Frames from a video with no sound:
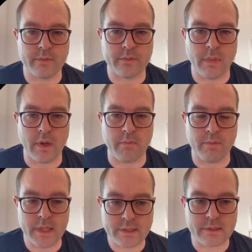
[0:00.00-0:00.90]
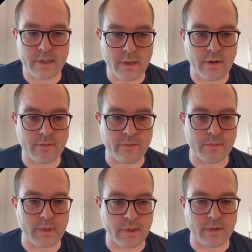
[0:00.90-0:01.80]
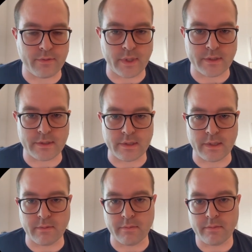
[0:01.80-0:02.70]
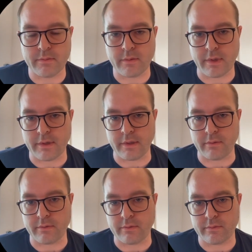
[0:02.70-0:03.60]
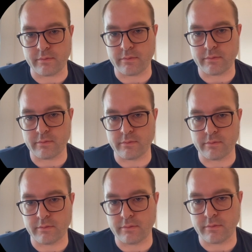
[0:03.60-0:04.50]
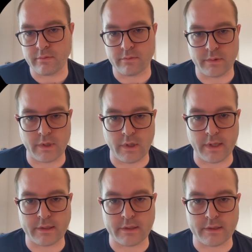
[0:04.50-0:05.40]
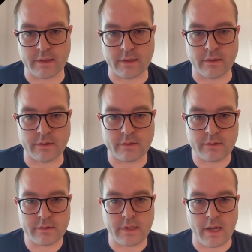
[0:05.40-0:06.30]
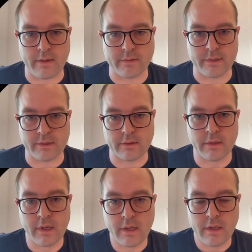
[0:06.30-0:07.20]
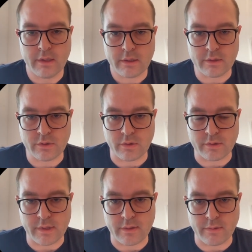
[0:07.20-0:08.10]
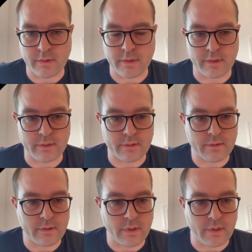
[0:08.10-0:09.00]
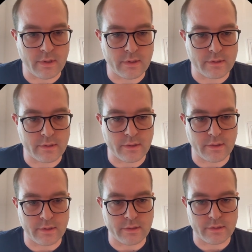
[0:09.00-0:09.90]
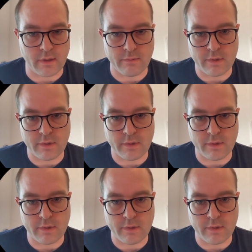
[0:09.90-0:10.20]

a miss there from the Threads team. I think we'd all like to see those tabs and controls labeled and easier to discover.